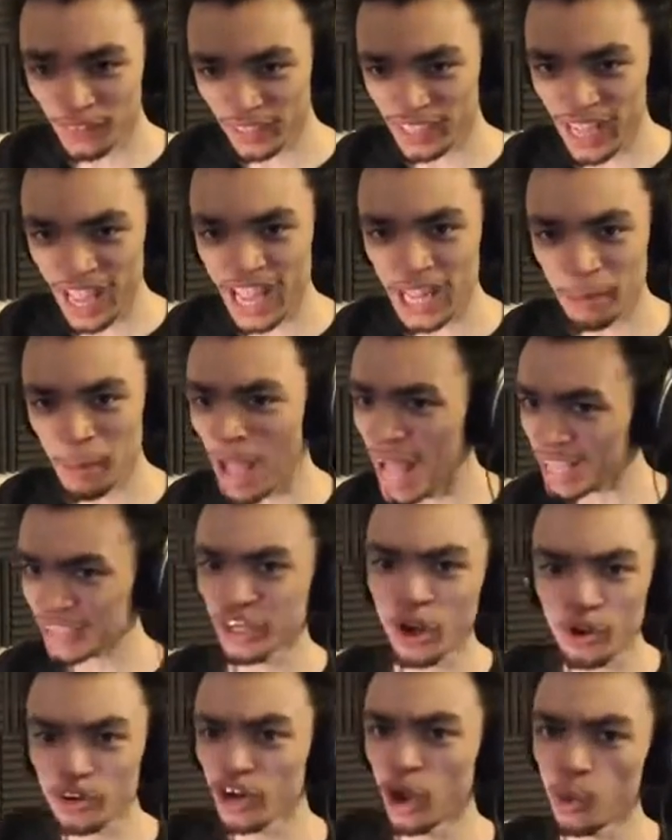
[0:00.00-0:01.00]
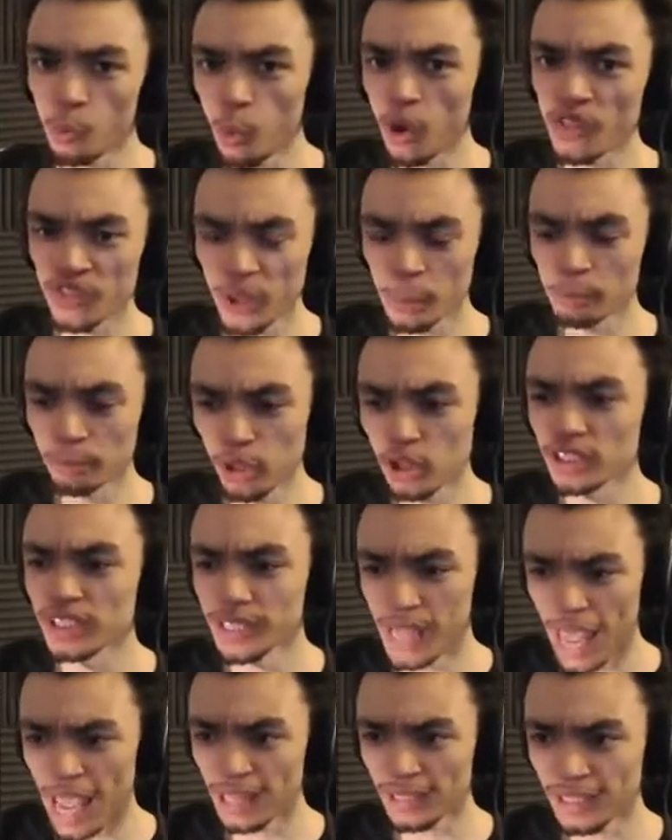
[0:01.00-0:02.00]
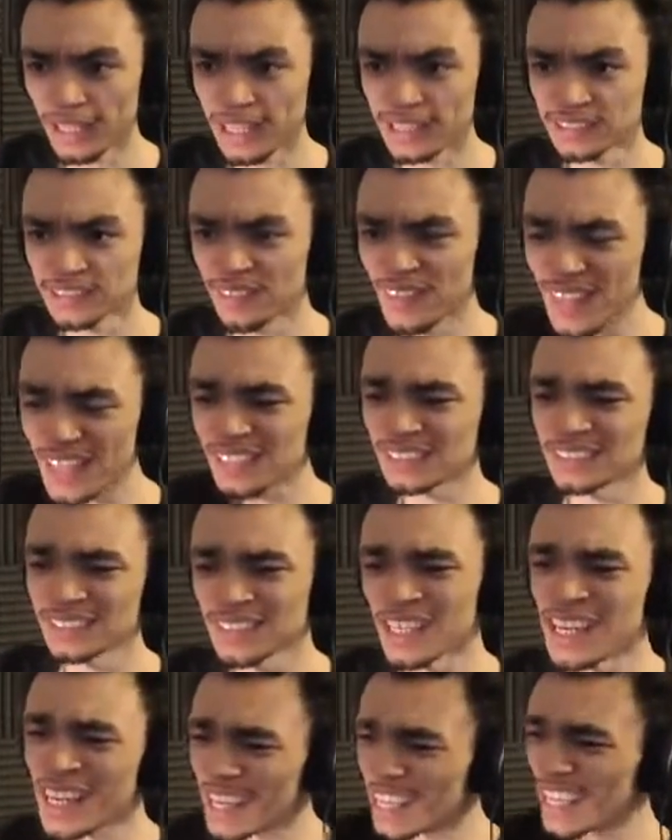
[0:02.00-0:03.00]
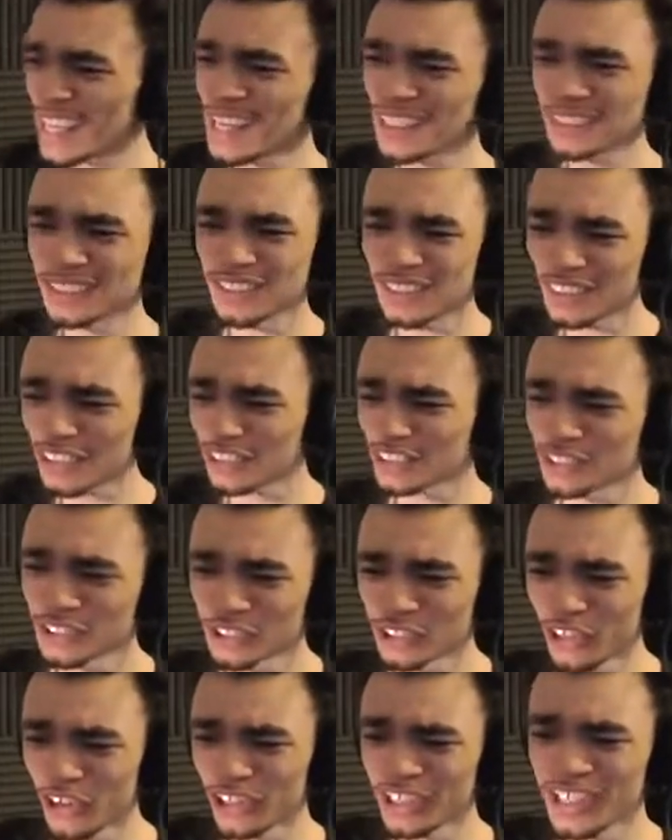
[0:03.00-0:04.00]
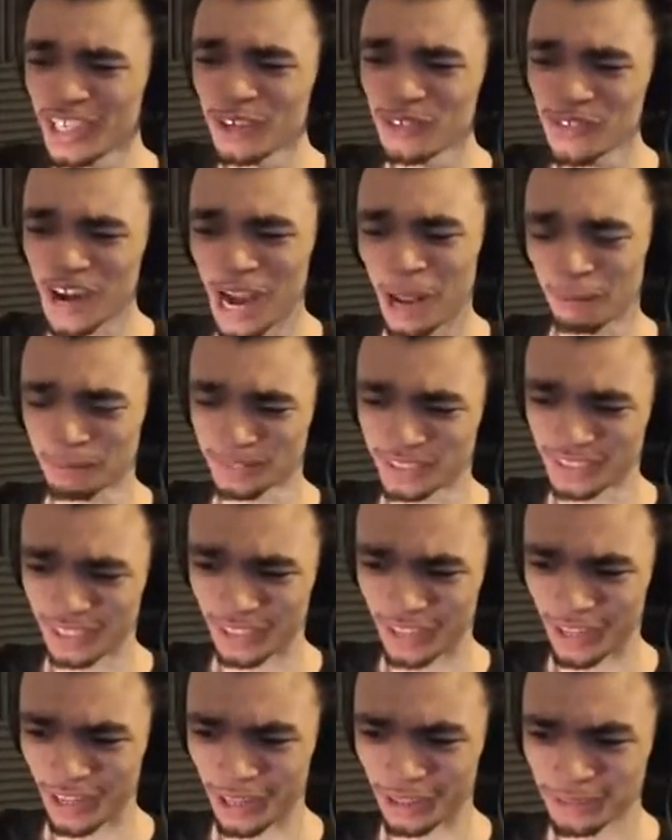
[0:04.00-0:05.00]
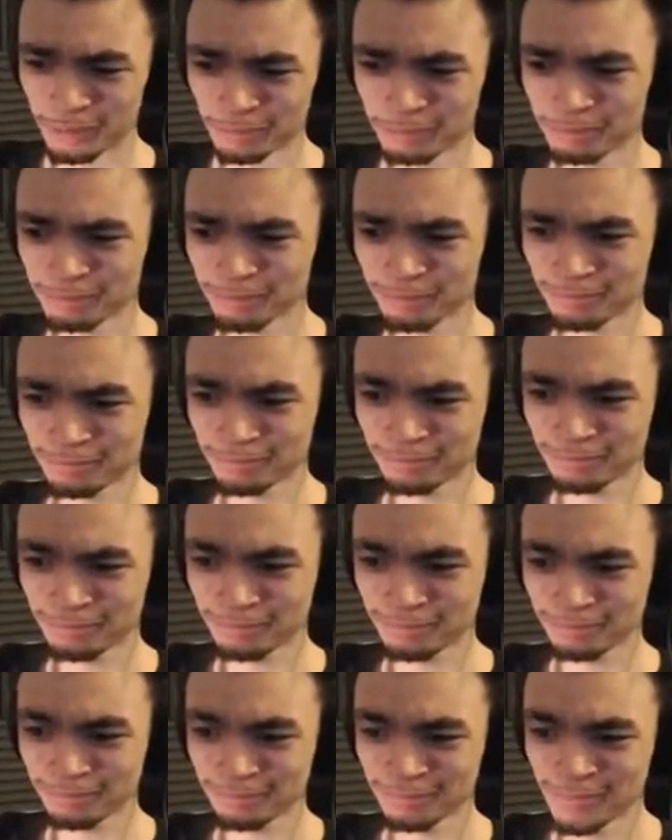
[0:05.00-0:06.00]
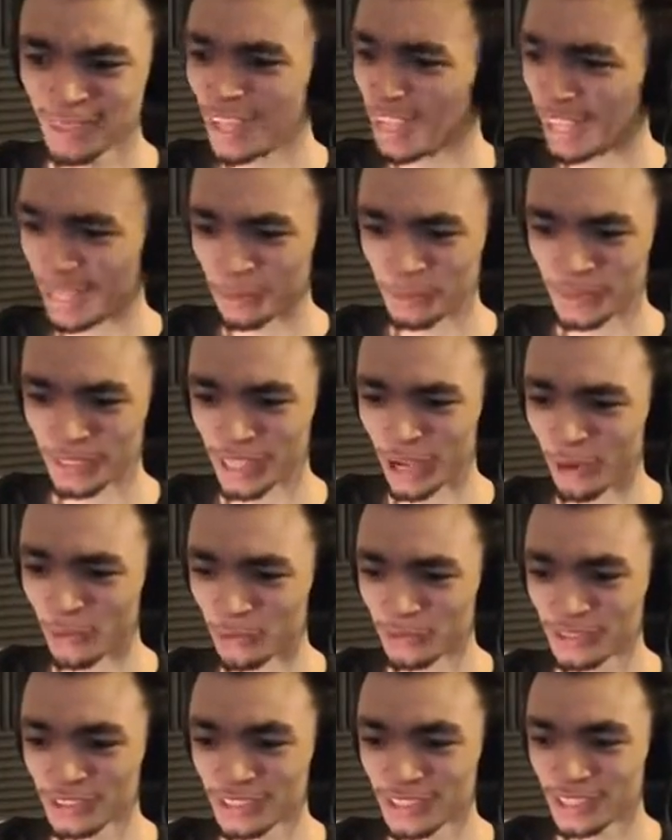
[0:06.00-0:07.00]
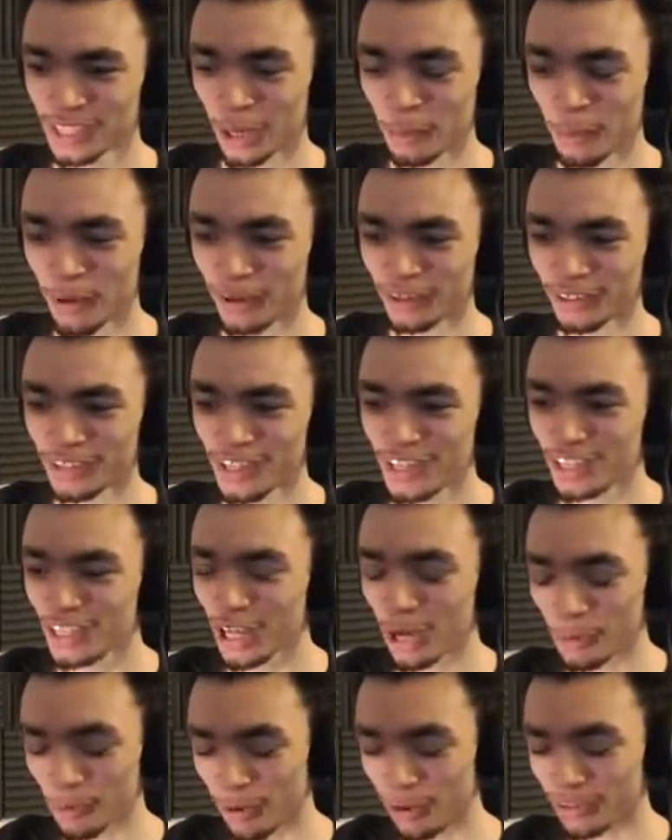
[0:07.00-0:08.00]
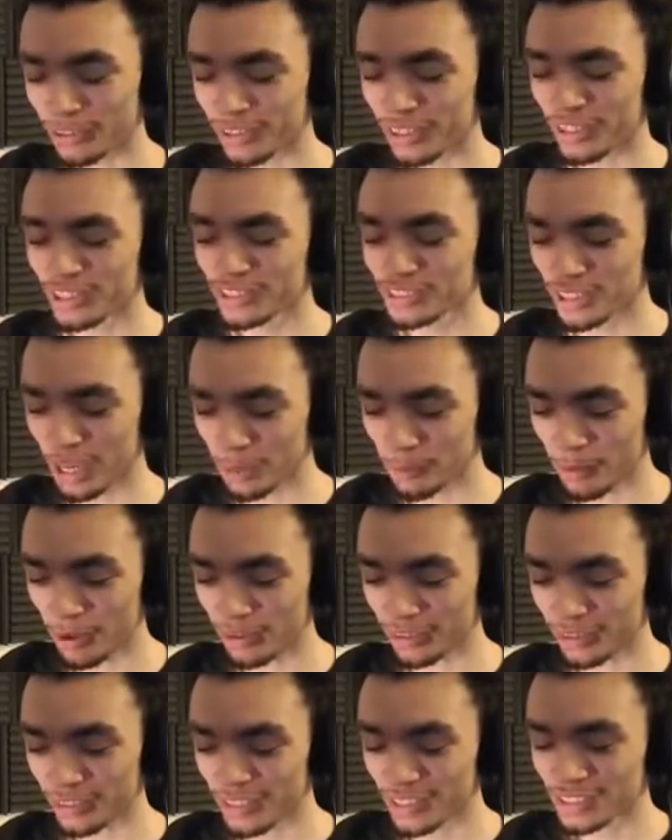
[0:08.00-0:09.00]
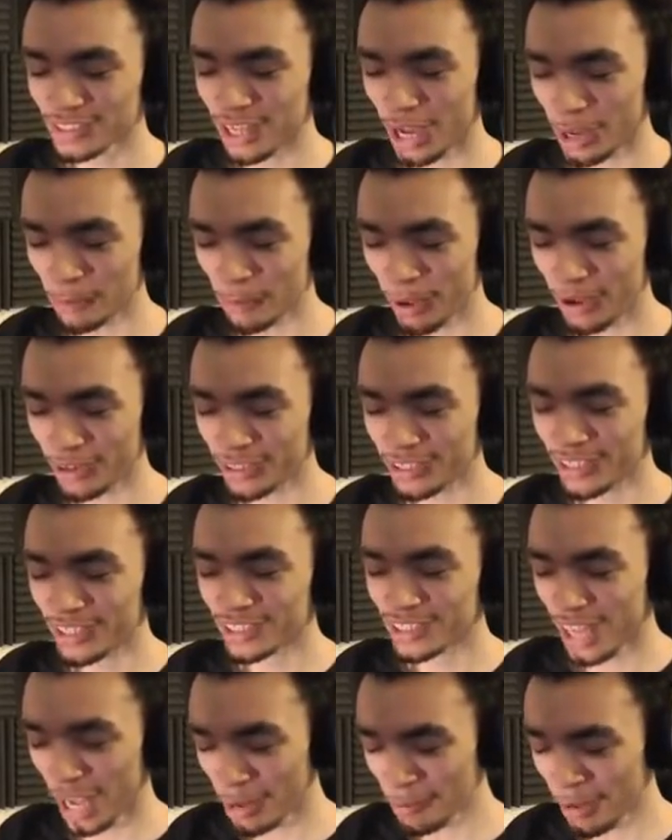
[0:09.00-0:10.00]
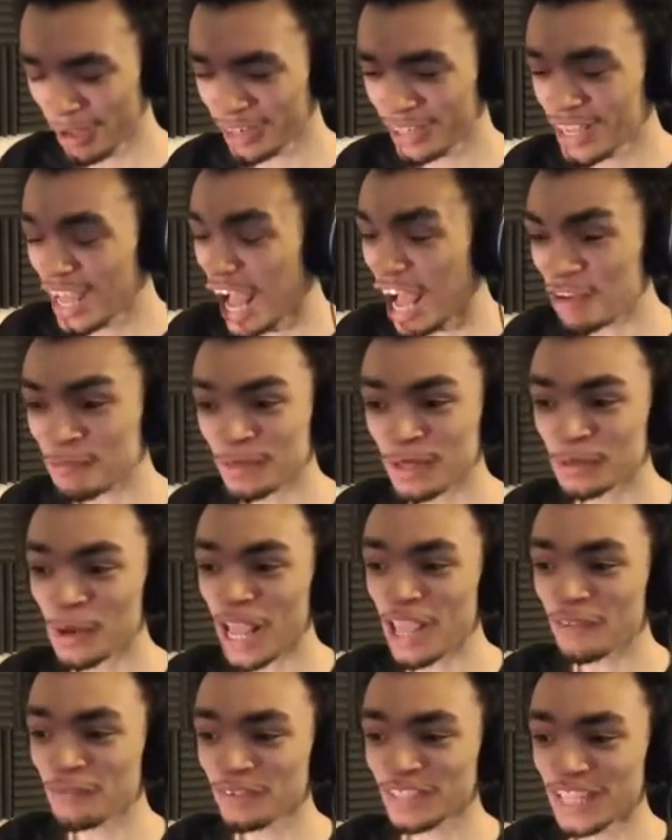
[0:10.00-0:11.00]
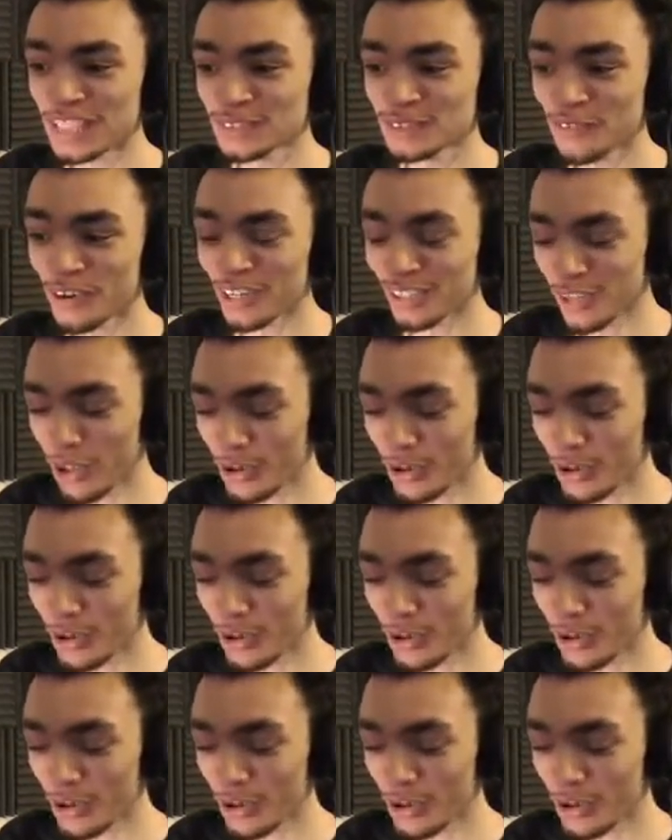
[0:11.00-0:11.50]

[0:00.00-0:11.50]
in the game, I don't know what the bloody hell is. This is the Circuit Raptor. Here we go. Here we go. Come on. Come on. Oh, come on. It's, it's, come it's on. Come on. Oh. I've been waiting for this for a